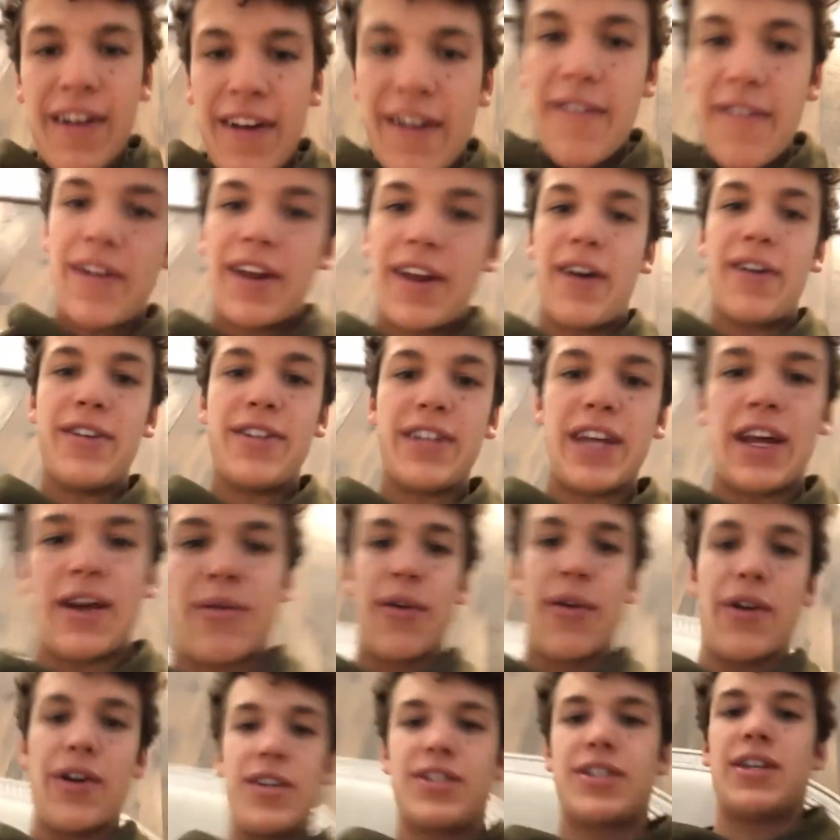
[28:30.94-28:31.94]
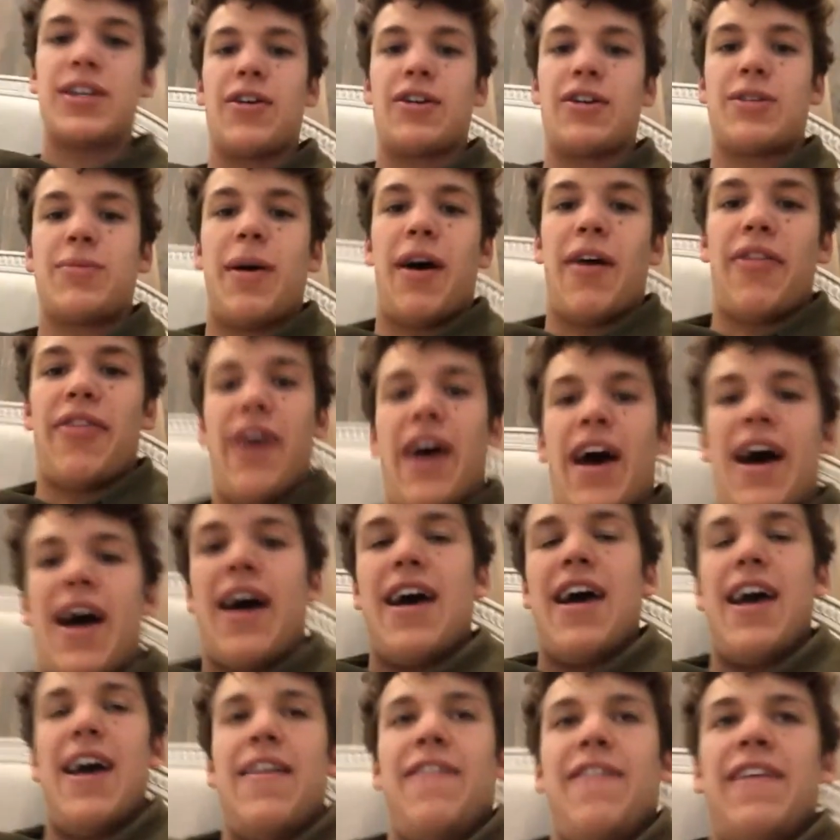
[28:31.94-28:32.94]
and I was like really stoked about
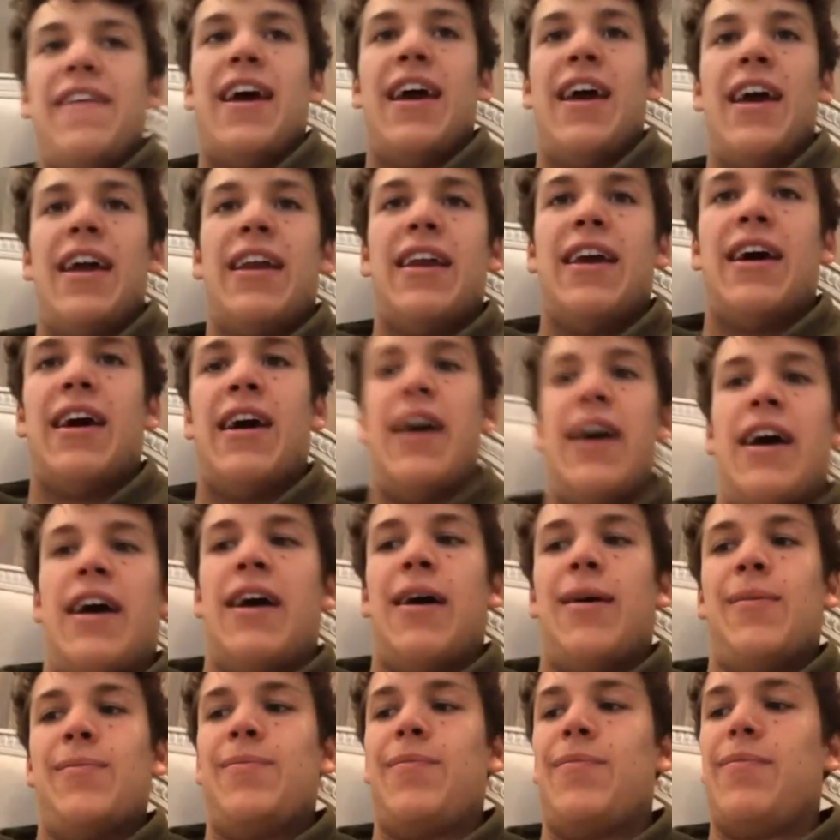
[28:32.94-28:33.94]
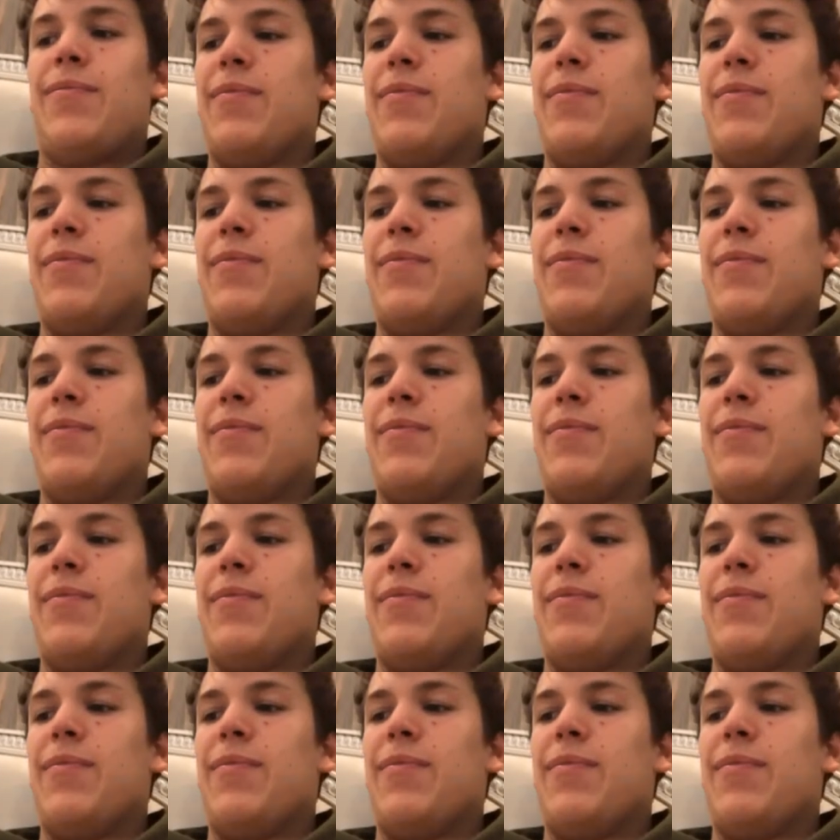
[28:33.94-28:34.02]
that. And then um,